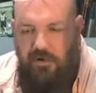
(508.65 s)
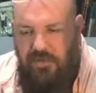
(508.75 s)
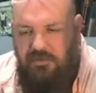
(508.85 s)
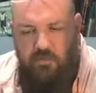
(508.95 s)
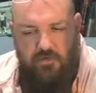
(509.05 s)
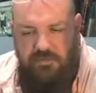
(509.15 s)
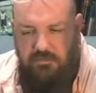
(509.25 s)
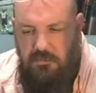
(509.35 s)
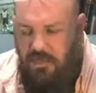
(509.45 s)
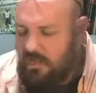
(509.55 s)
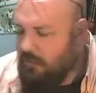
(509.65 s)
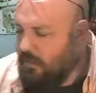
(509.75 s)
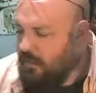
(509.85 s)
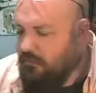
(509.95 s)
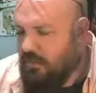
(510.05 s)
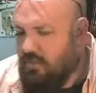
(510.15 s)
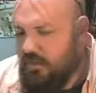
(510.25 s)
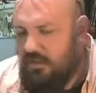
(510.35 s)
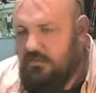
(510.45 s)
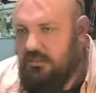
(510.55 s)
That's more of his mom. But
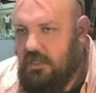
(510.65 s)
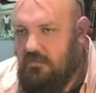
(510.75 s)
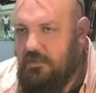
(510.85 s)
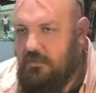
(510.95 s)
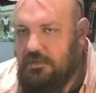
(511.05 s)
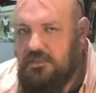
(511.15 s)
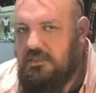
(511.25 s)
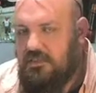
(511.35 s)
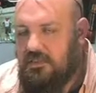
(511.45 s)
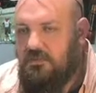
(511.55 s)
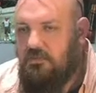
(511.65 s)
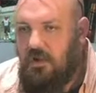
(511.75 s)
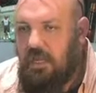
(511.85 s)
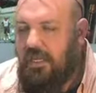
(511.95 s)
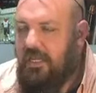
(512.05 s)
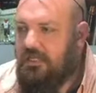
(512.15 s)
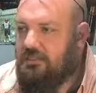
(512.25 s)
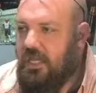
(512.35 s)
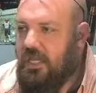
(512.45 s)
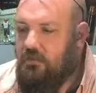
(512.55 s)
Grendel himself represents this rage,
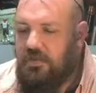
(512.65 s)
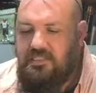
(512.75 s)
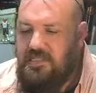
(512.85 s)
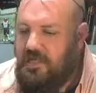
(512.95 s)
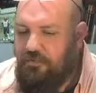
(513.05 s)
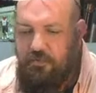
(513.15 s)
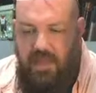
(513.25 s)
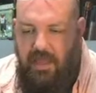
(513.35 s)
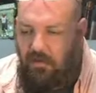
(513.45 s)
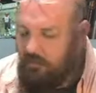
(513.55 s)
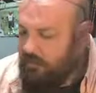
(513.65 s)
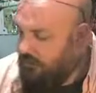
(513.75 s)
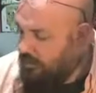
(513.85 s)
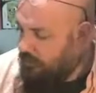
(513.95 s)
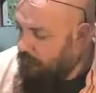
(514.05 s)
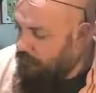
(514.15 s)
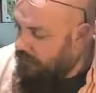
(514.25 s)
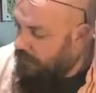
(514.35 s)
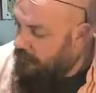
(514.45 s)
and we see that throughout with him, okay?